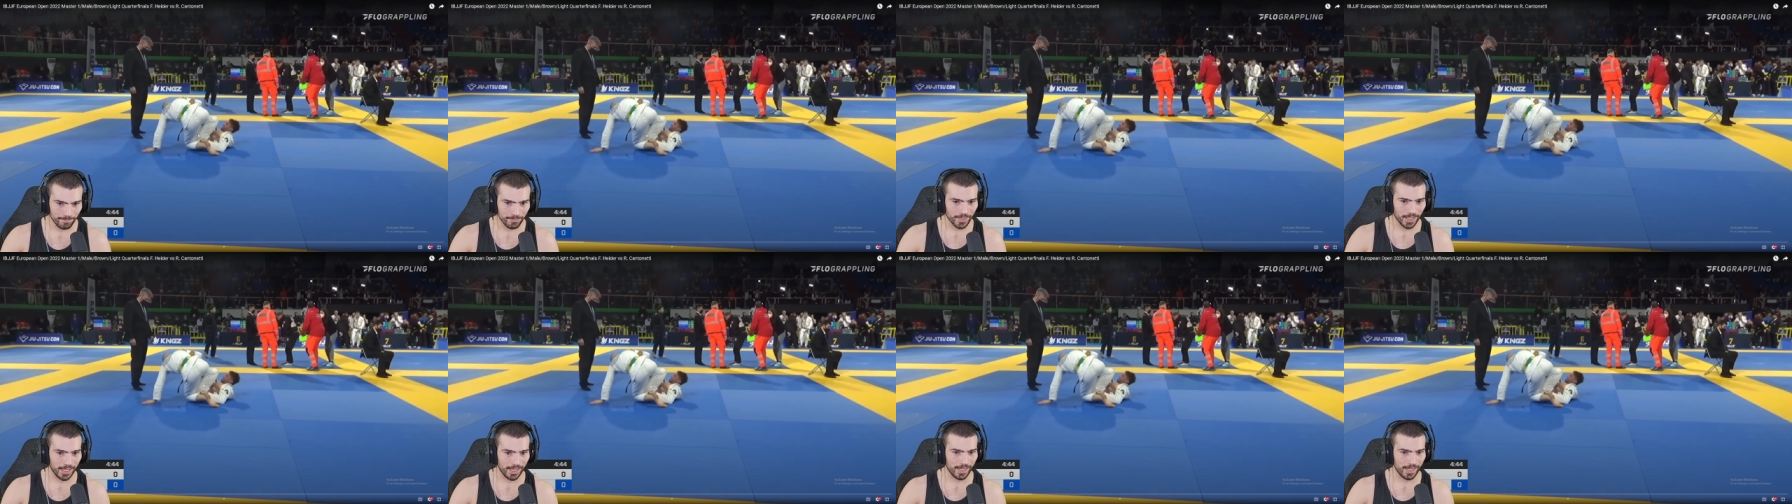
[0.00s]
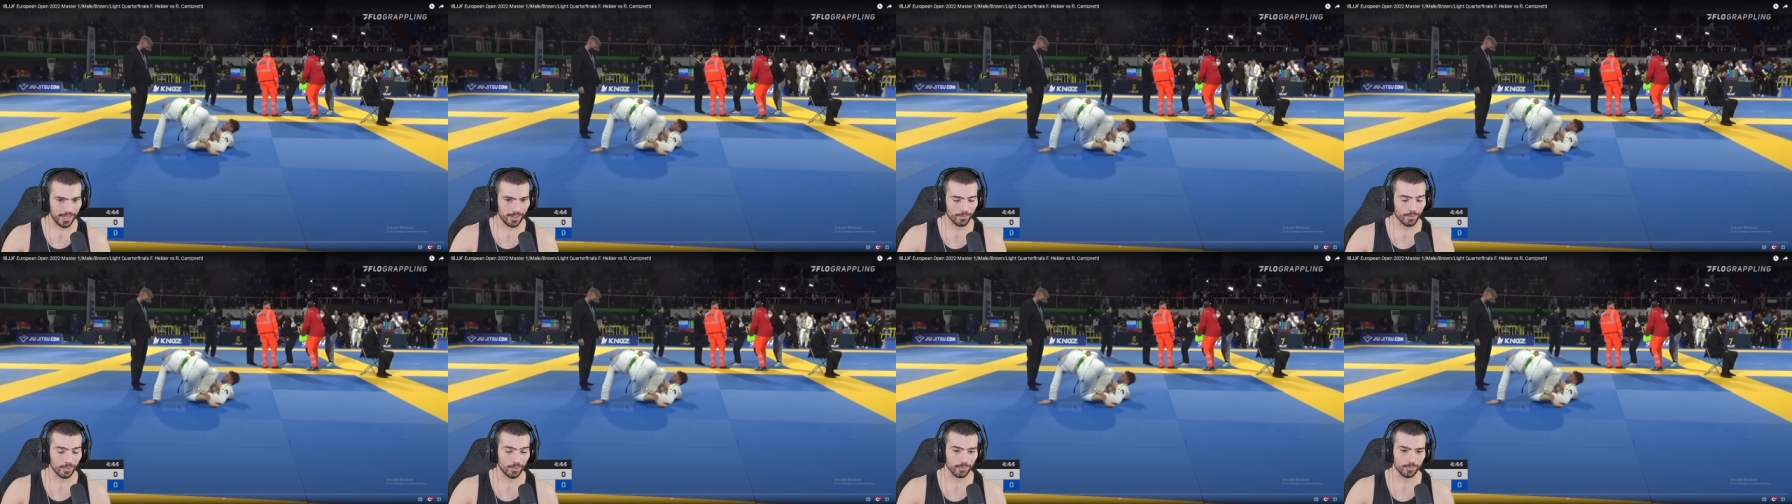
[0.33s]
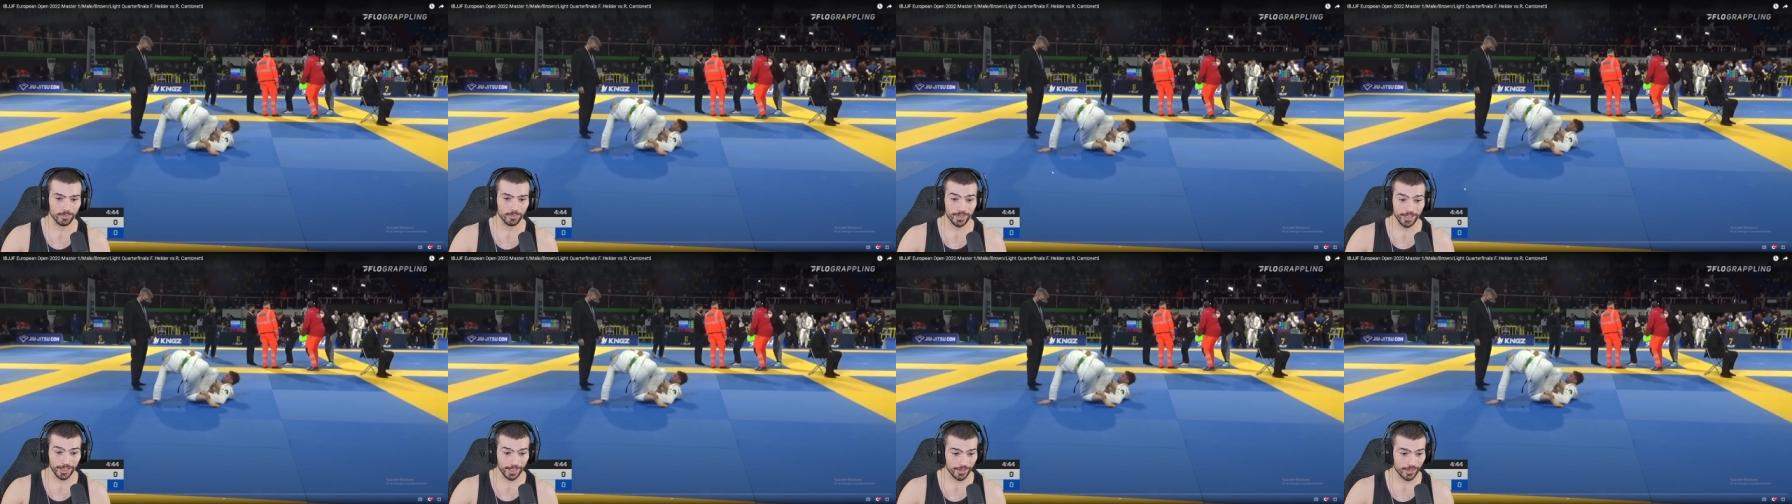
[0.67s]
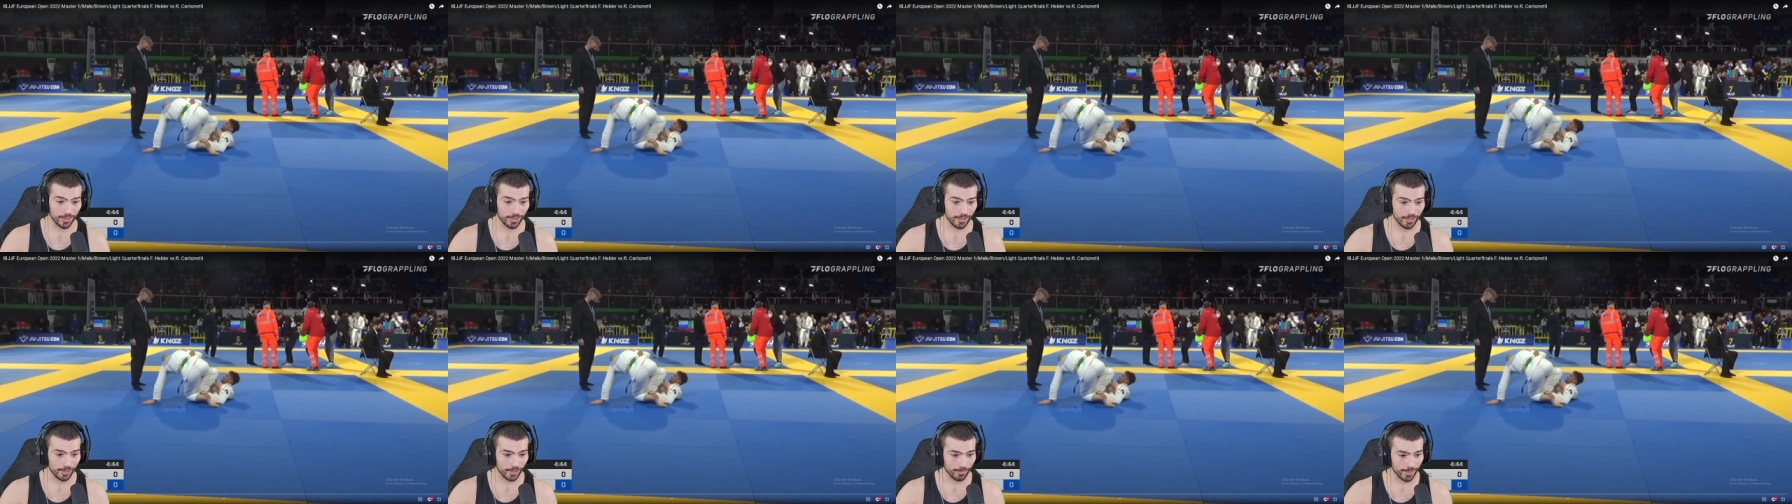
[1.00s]
And well, really it's
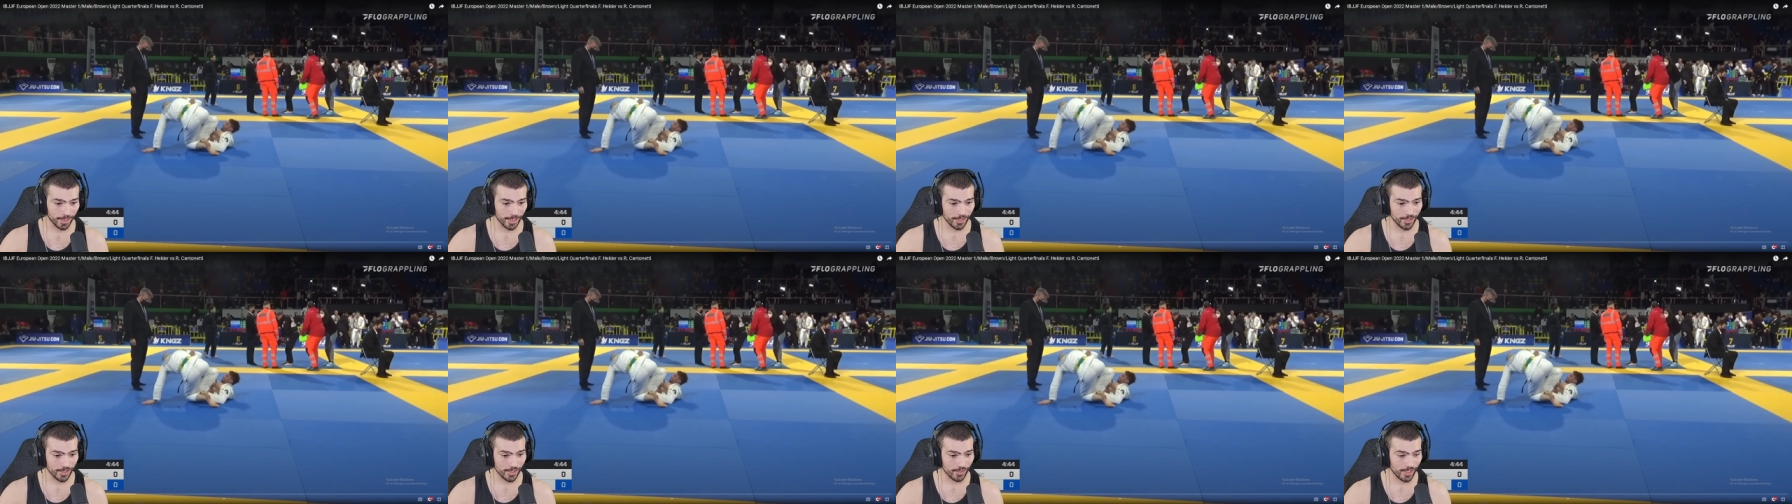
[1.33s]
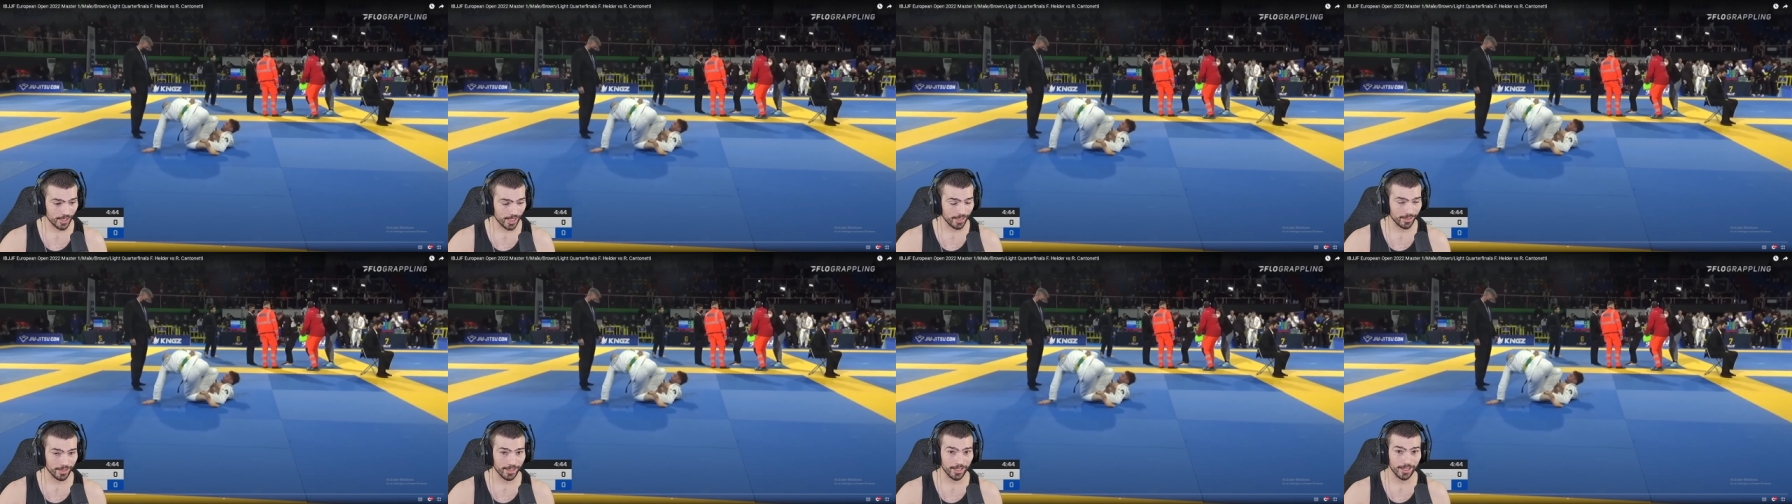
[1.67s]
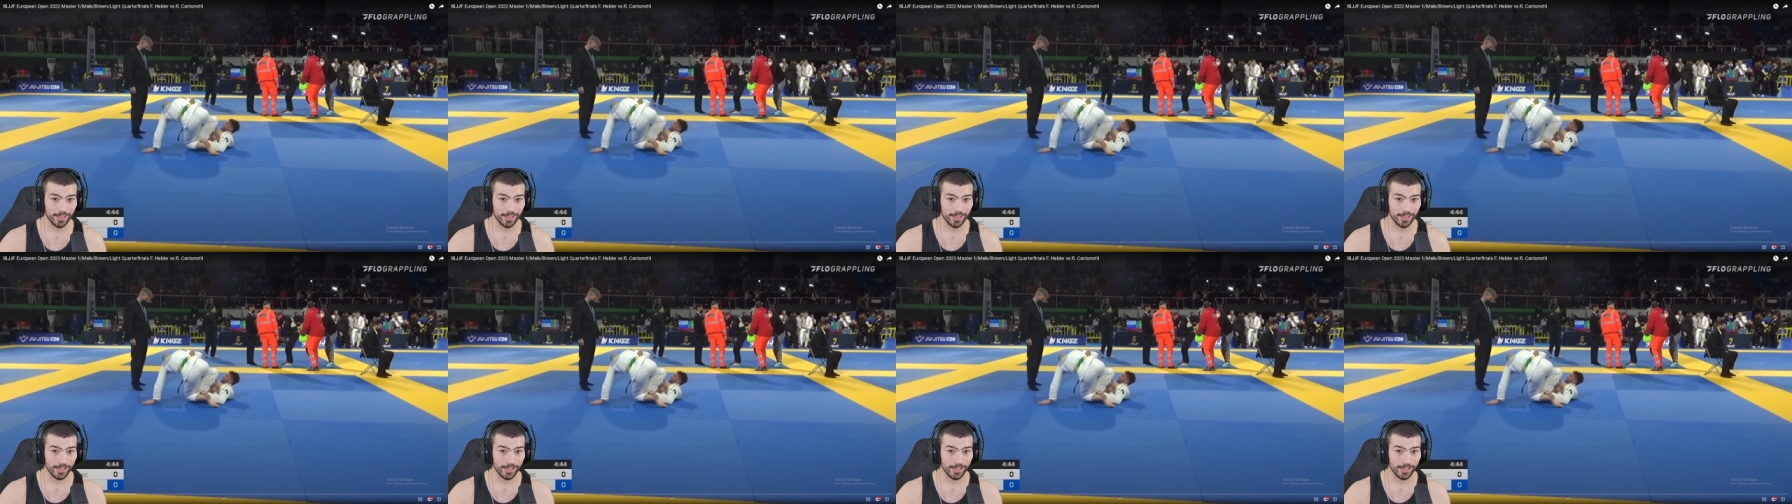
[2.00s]
illegal because his hand